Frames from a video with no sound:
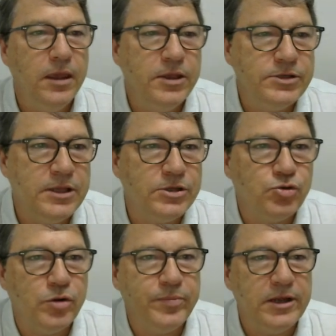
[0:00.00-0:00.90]
So that's
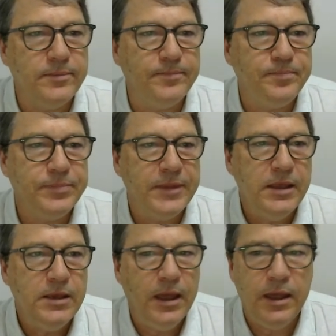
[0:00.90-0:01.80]
dropout.
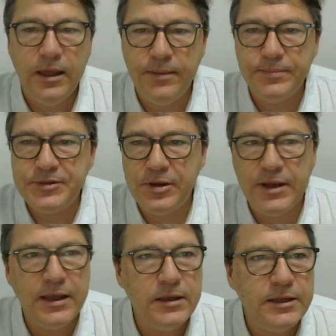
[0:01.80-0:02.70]
So
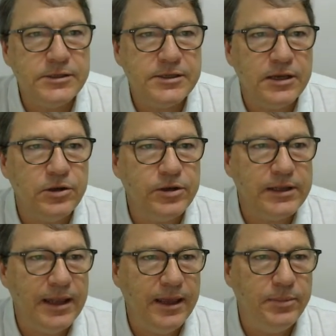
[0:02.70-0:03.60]
now let's take a look at
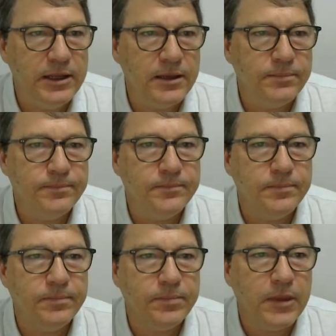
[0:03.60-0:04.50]
labeling,
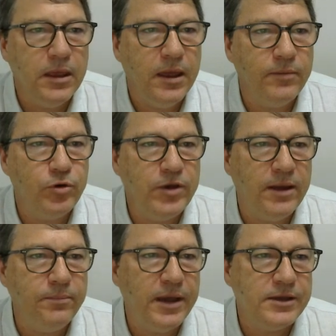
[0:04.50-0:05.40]
and we'll
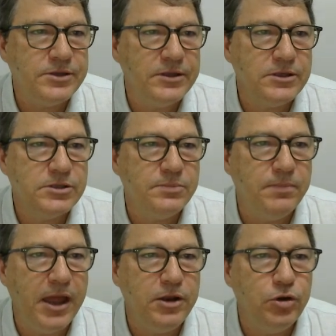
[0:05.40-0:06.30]
come back to this
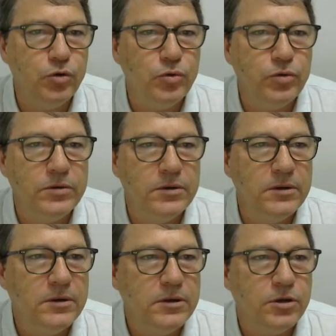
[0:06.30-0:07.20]
manual
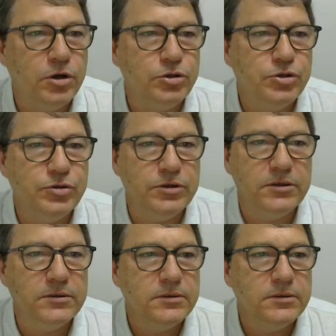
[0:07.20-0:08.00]
contour